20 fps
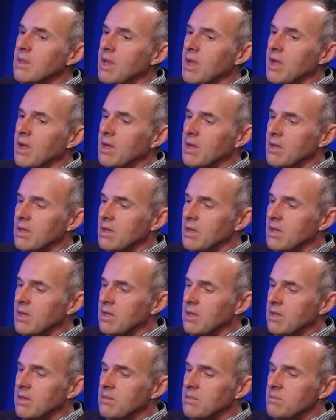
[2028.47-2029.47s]
Yeah.
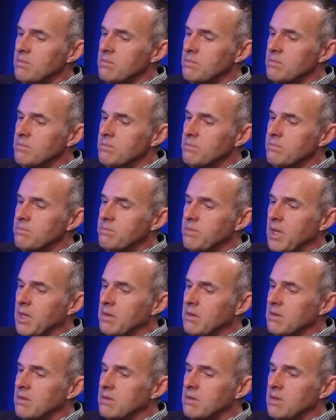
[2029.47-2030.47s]
I'll
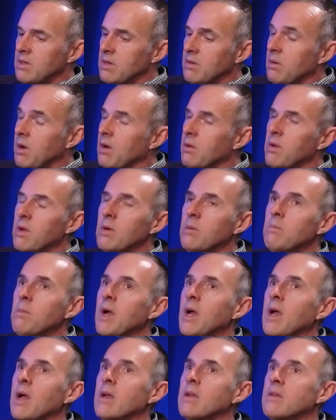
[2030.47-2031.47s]
go
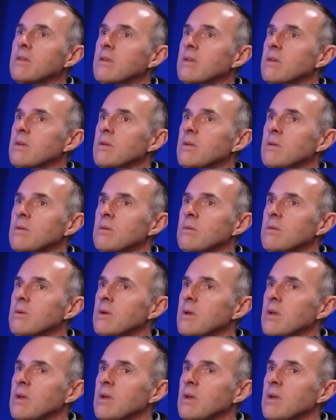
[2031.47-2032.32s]
back to